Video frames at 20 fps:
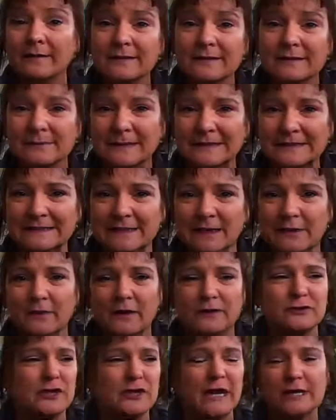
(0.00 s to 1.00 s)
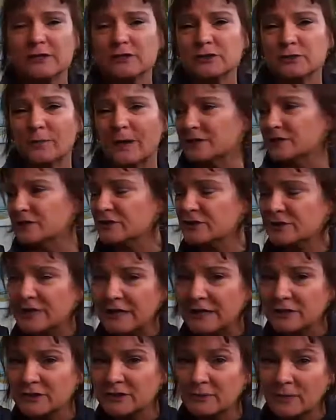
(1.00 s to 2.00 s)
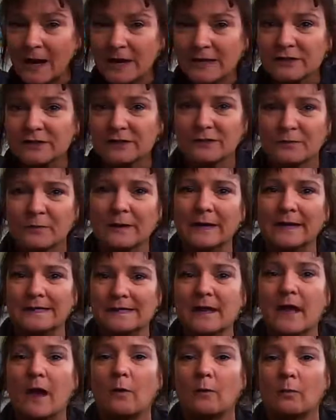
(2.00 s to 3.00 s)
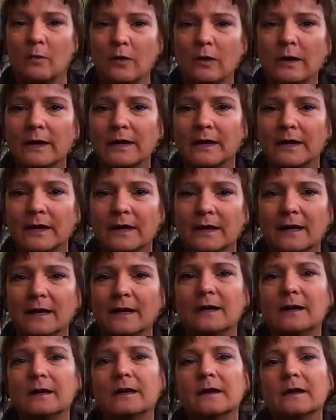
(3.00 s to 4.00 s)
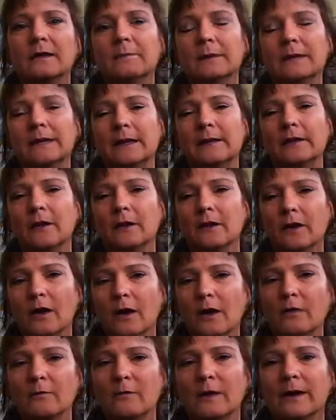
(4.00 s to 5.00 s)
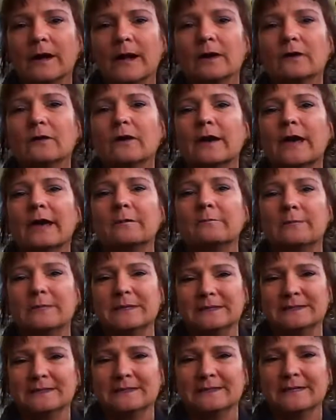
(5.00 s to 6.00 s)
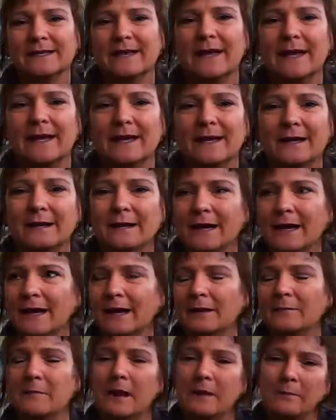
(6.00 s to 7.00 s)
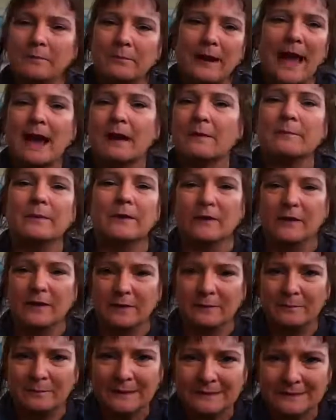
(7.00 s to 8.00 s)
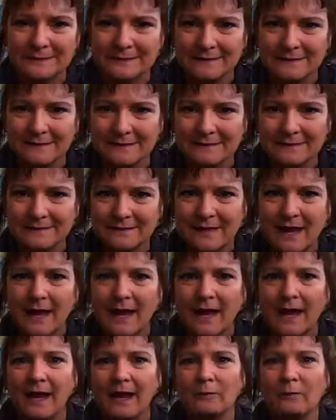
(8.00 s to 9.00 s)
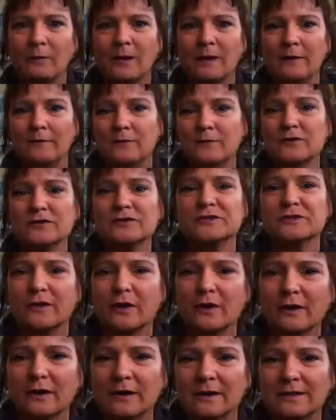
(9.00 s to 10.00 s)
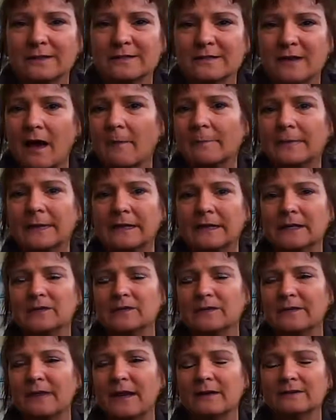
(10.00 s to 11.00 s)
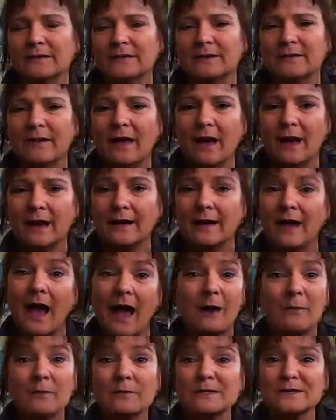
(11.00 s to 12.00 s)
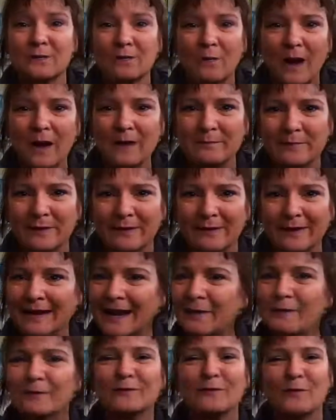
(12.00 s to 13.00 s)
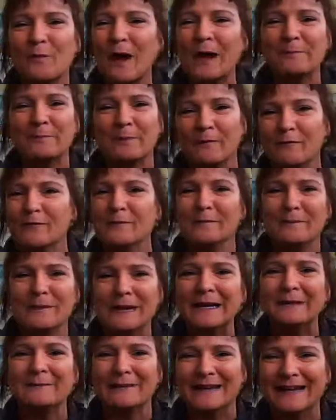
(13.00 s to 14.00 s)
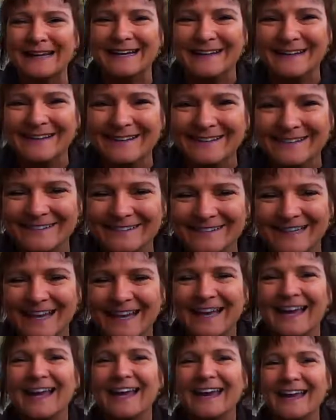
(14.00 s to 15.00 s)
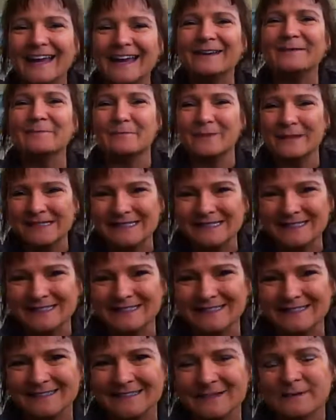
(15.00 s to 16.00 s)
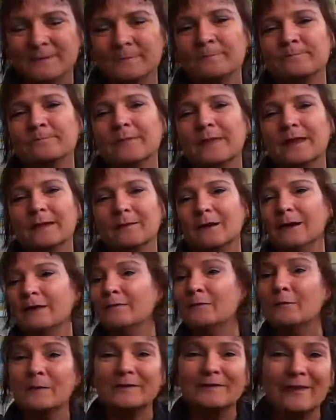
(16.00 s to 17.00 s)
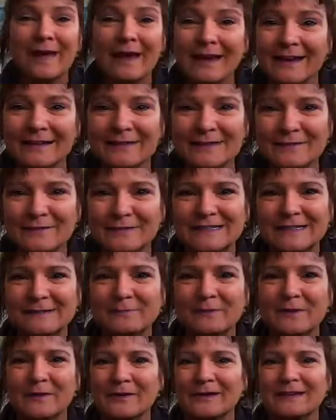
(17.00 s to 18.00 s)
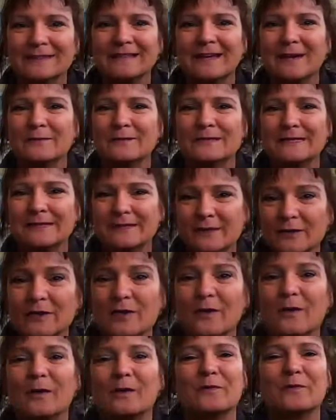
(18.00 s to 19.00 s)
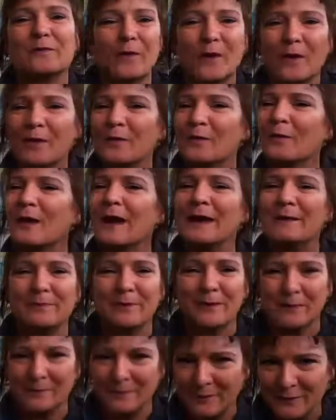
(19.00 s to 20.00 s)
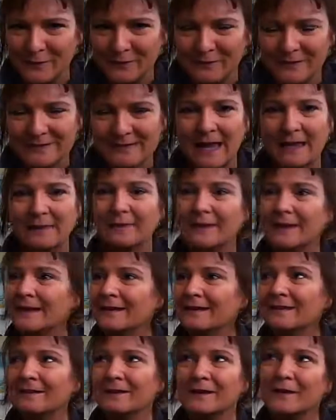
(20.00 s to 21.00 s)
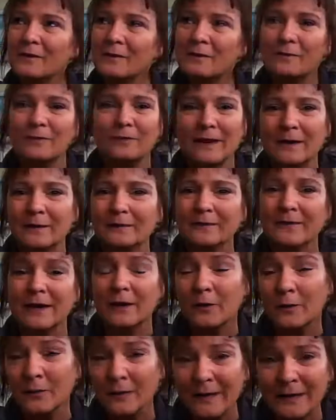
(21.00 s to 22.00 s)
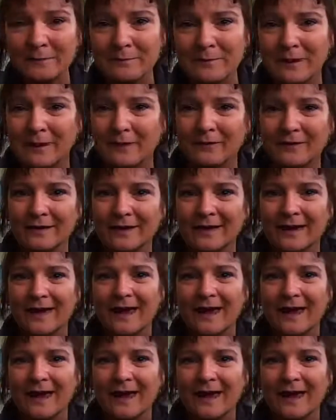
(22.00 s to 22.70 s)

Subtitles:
And I've done this myself. I'll change directions when it's not working. But in the long run, I look at business like getting my black belt in business. And when I first started this company in 2009, I was a white belt, and I was a white belt for many, many years in business. Even with decades of experience, I was still going through all the white belt maneuvers. And then, then I was like a green belt.